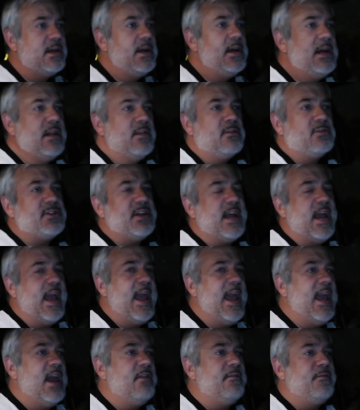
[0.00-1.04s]
There's like a
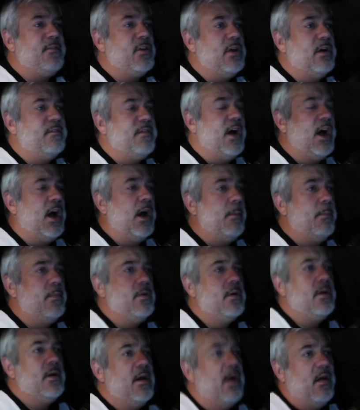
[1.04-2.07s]
handful of
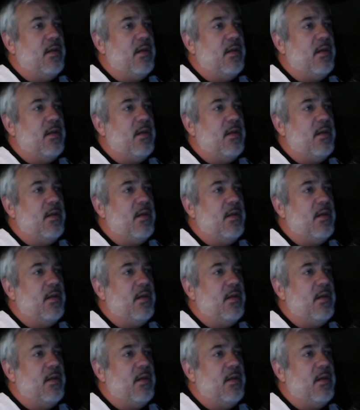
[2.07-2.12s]
them